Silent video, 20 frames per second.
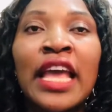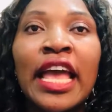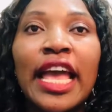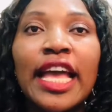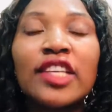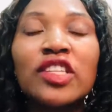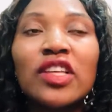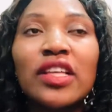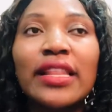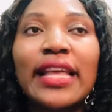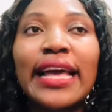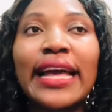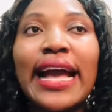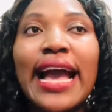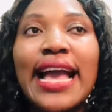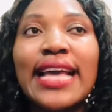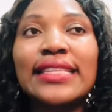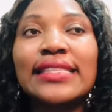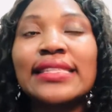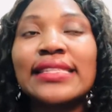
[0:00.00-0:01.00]
It's not like
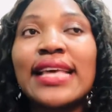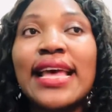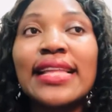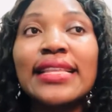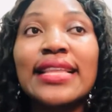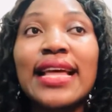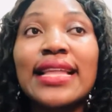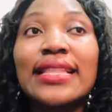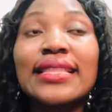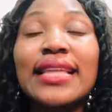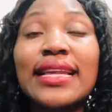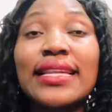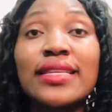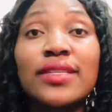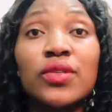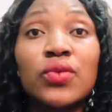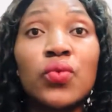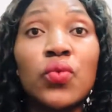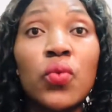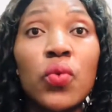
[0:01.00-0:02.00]
I said that
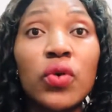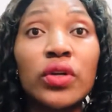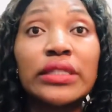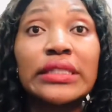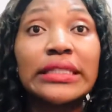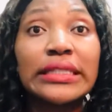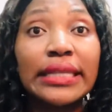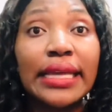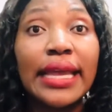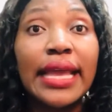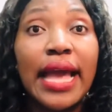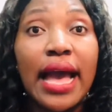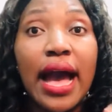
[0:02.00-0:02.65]
is what they